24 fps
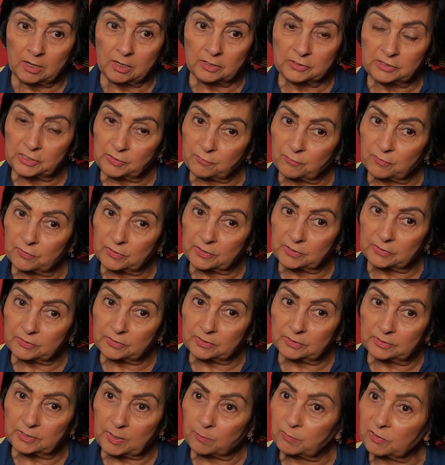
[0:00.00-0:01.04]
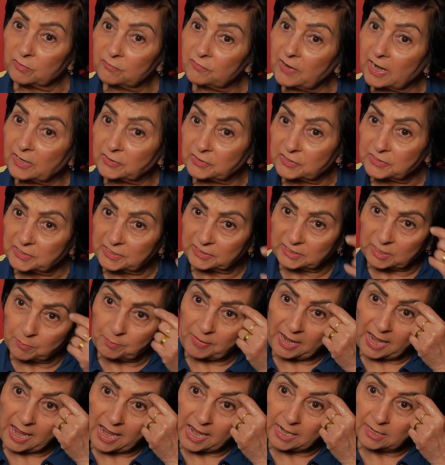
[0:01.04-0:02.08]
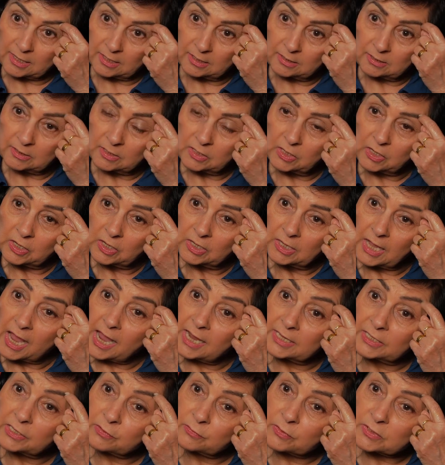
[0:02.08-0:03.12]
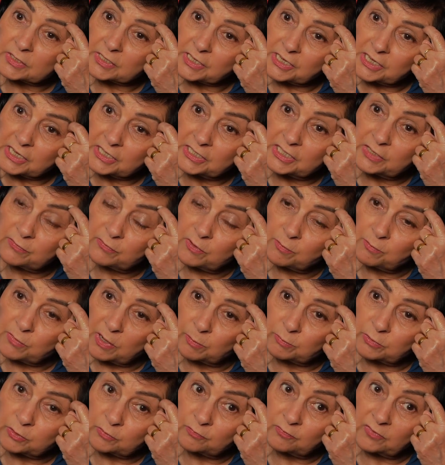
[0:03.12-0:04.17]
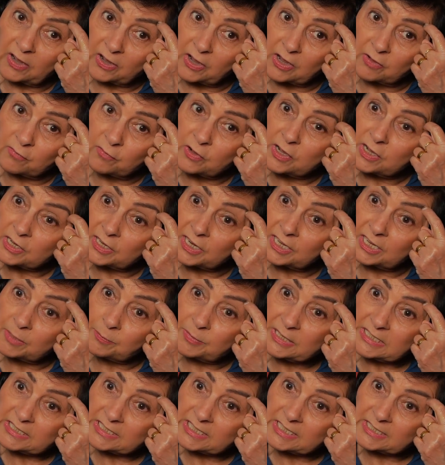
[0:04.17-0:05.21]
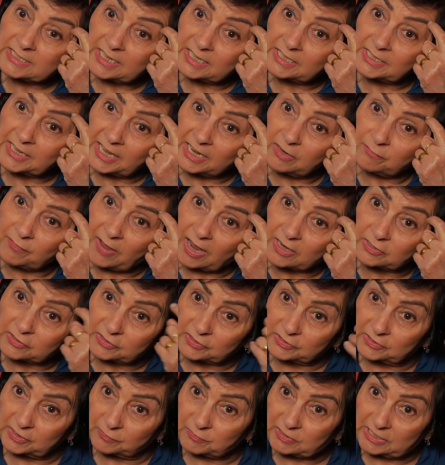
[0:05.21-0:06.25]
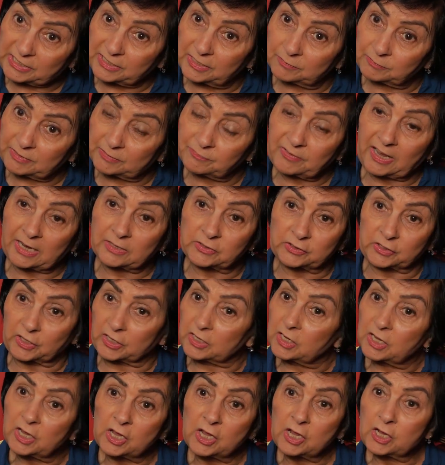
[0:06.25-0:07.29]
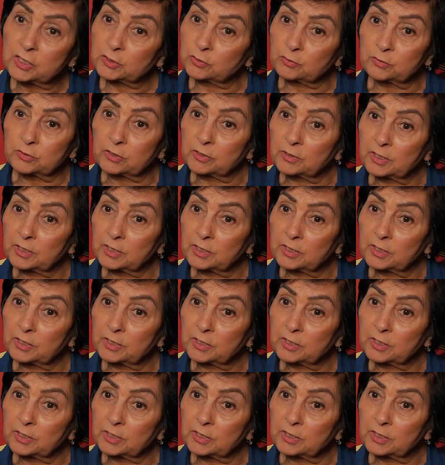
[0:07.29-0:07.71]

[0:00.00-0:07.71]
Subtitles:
there were a couple of factories at the back. And it was easy for Mum to work in a biscuit and cake factory. There was a factory. So the